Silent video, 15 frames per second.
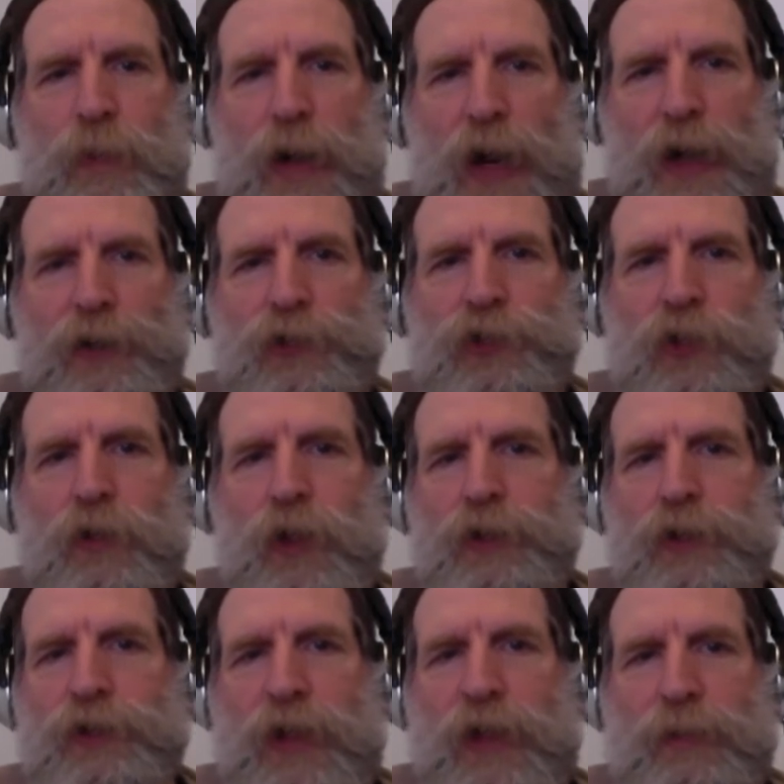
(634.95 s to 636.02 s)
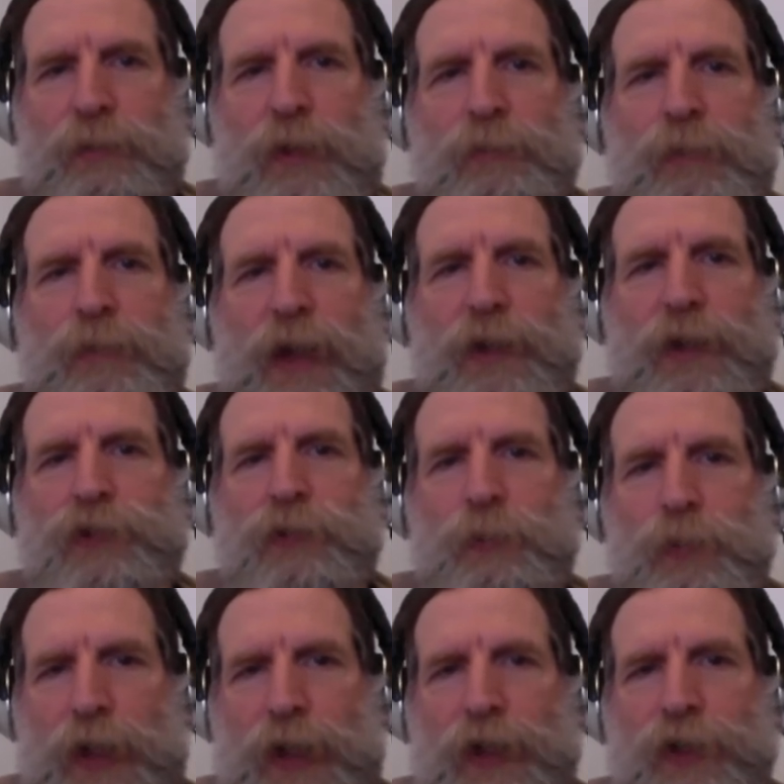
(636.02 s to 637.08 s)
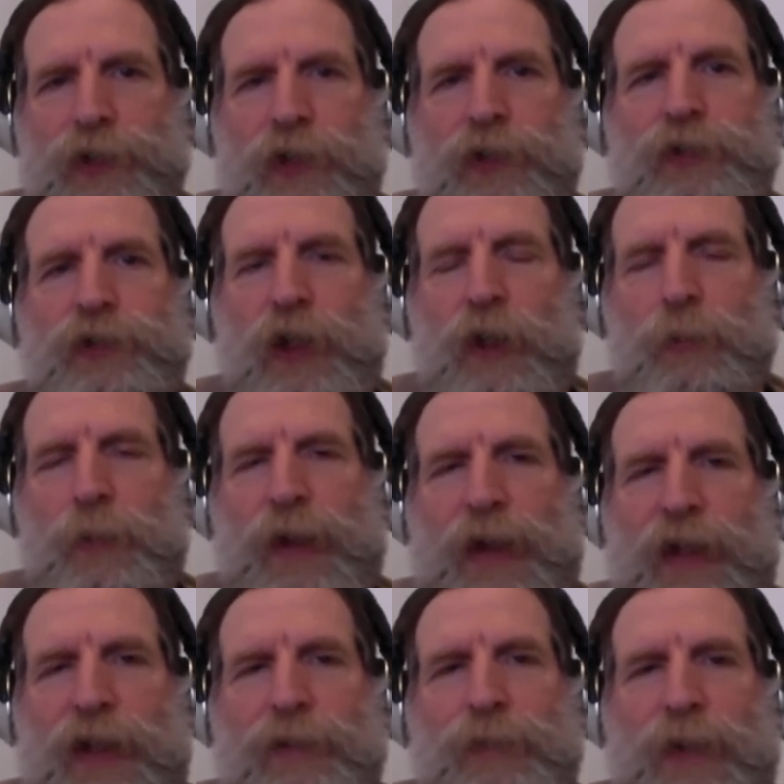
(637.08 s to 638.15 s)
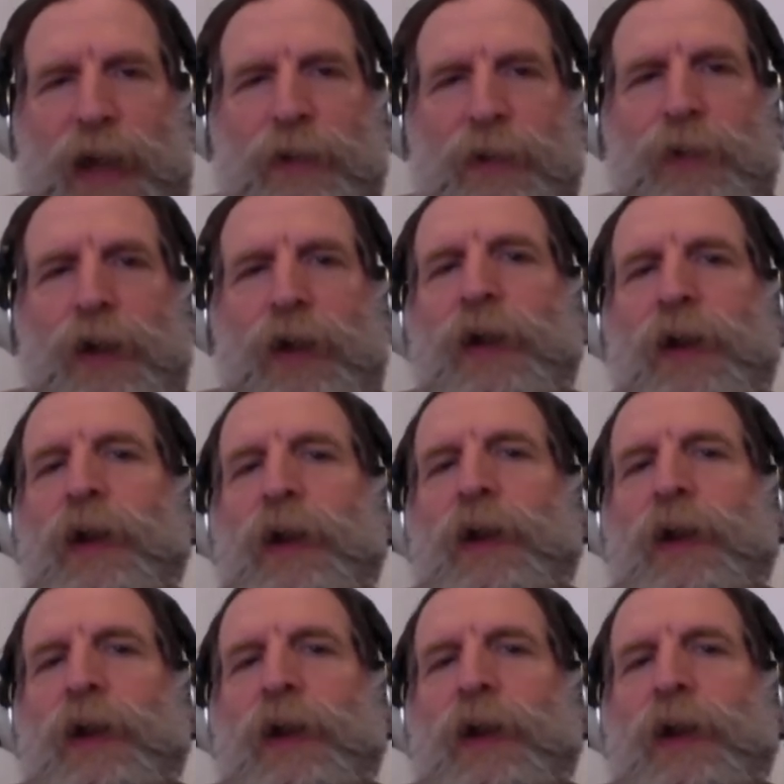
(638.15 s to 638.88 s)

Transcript: march across the Edmund Pettus Bridge in Selma, Alabama.